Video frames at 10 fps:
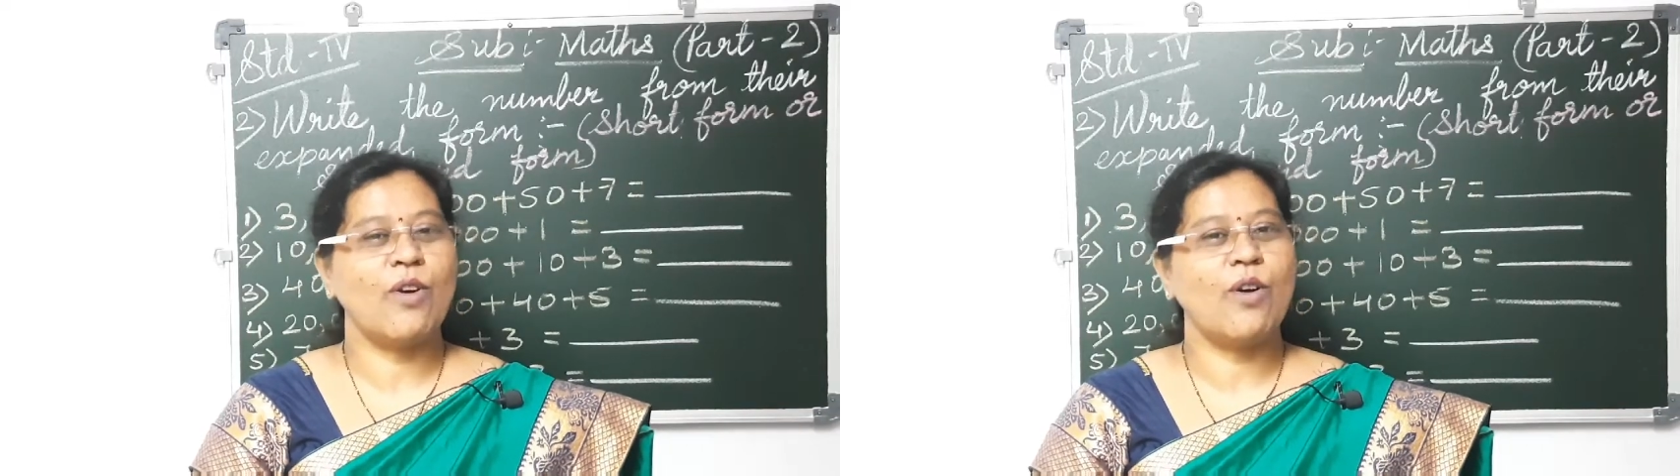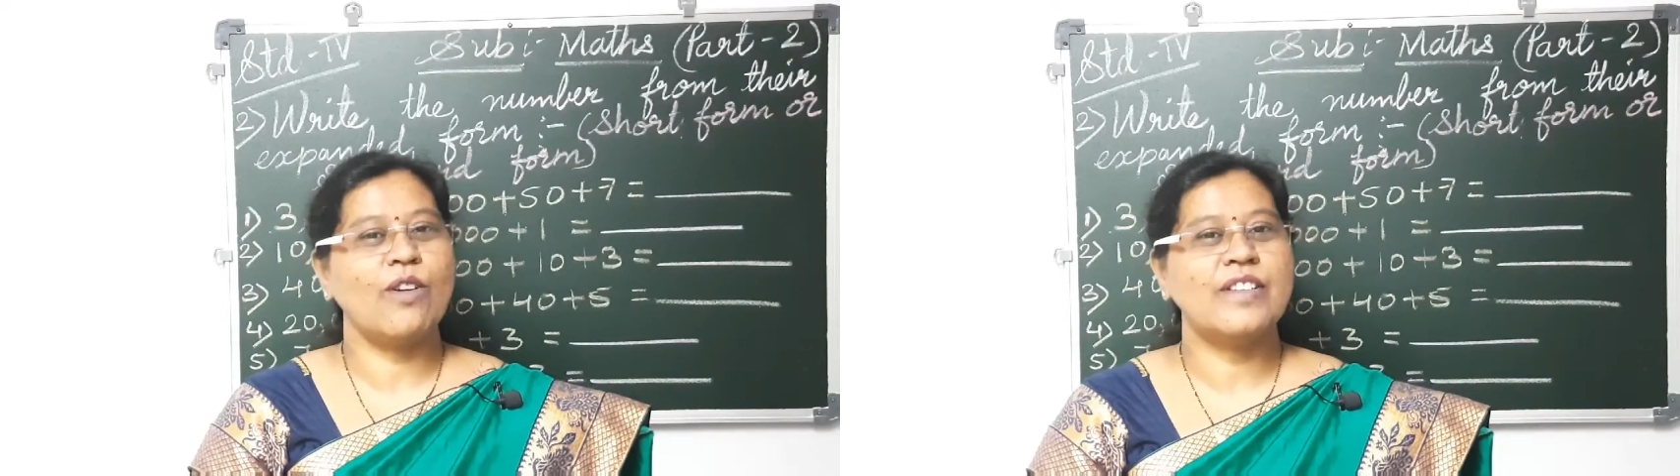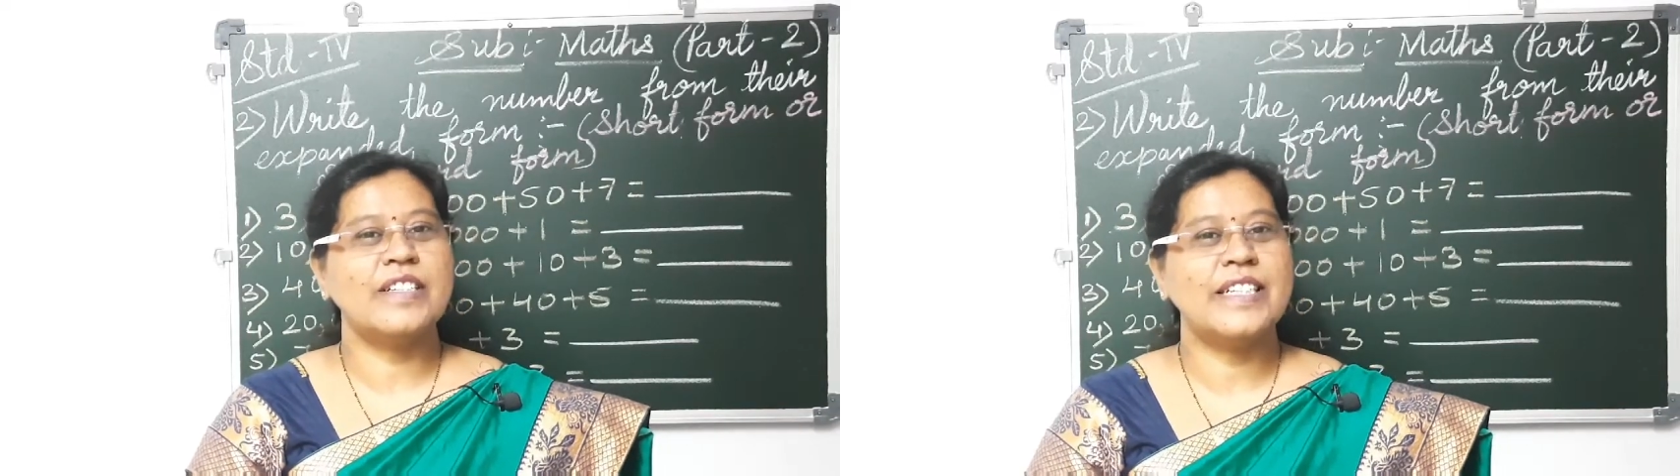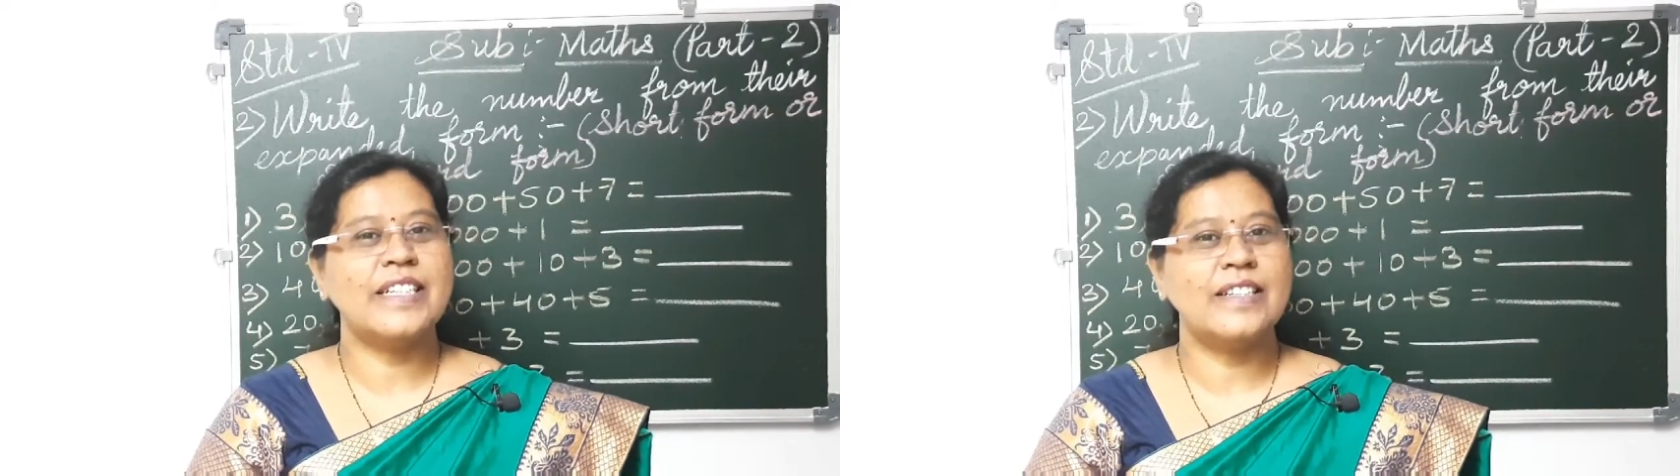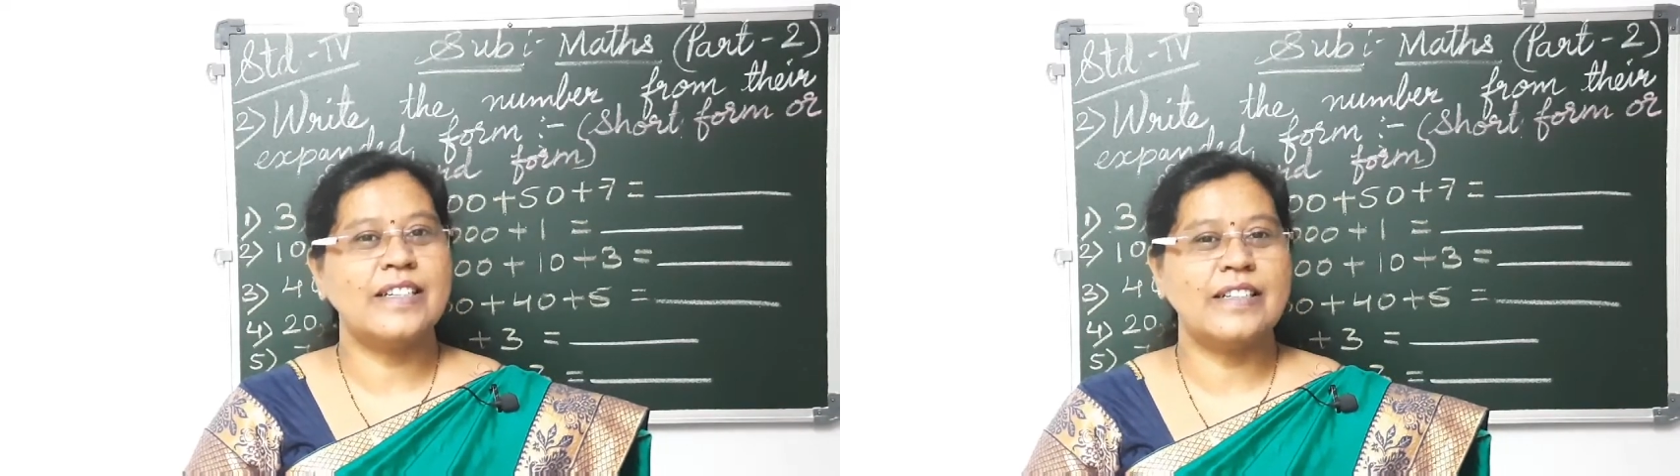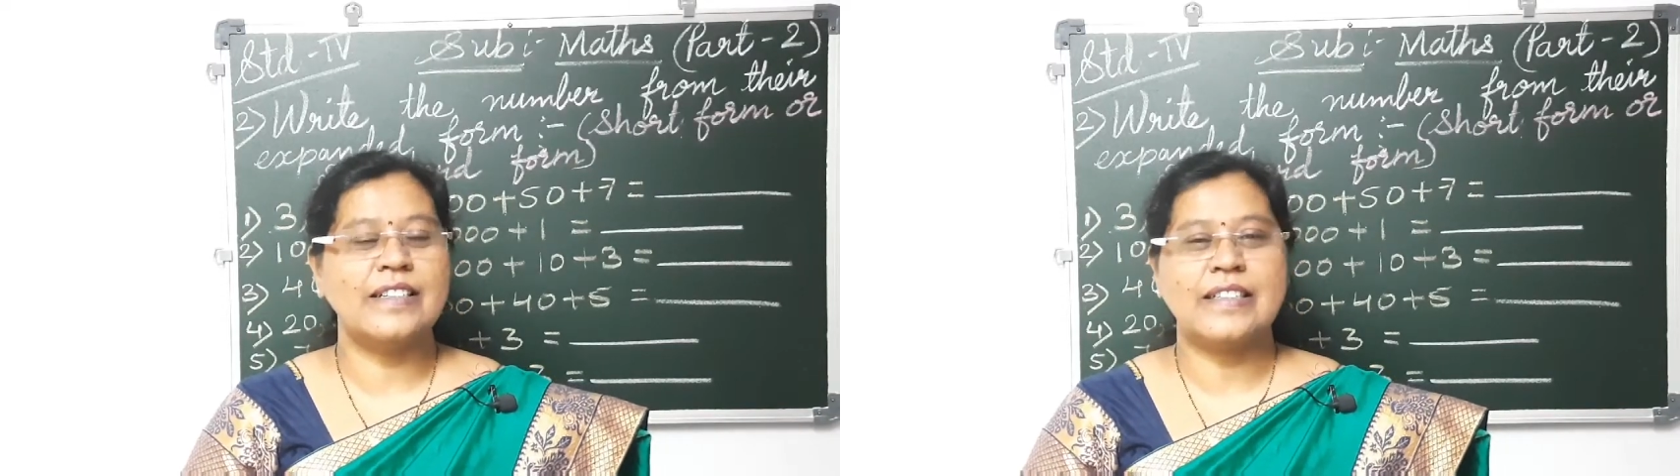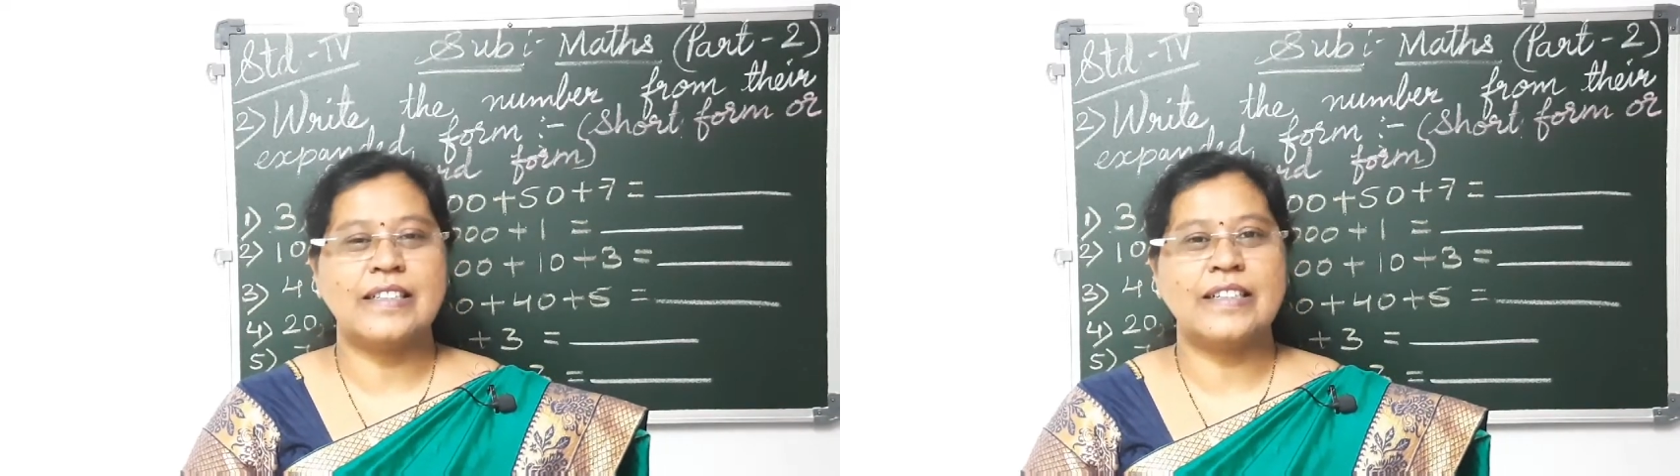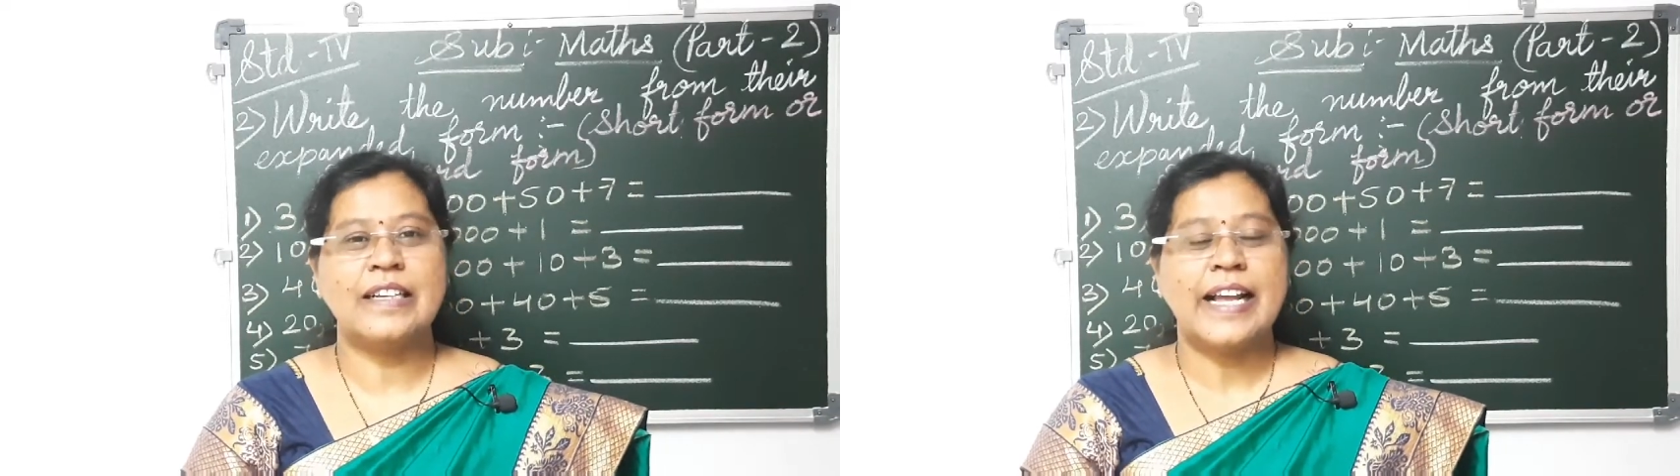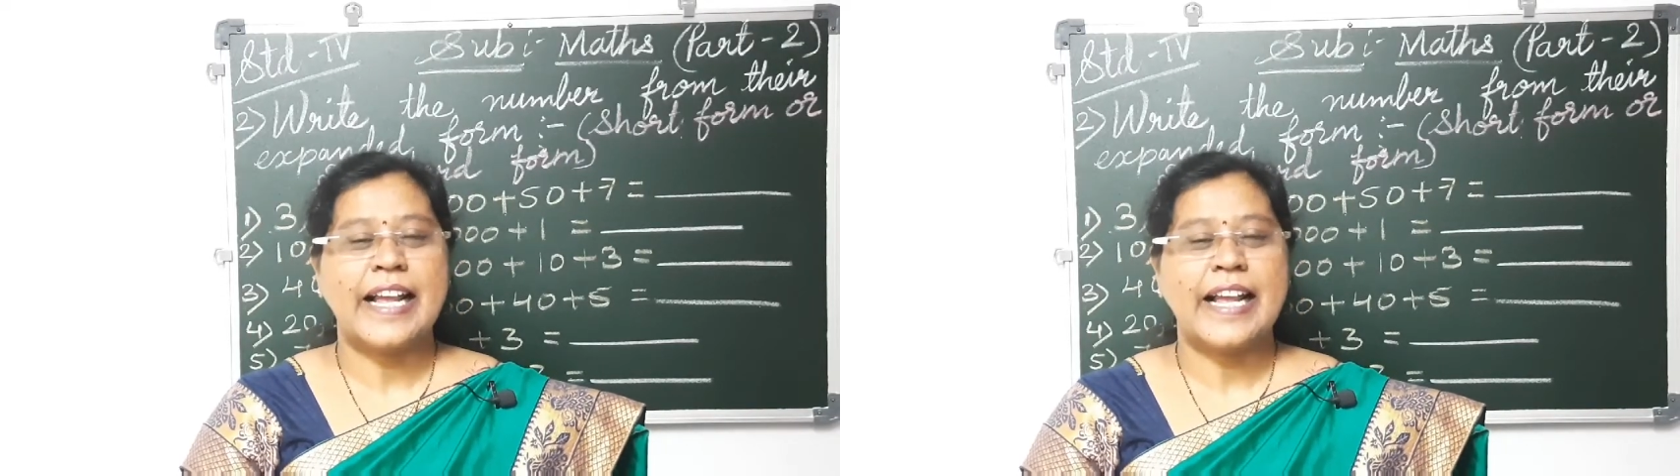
already learned the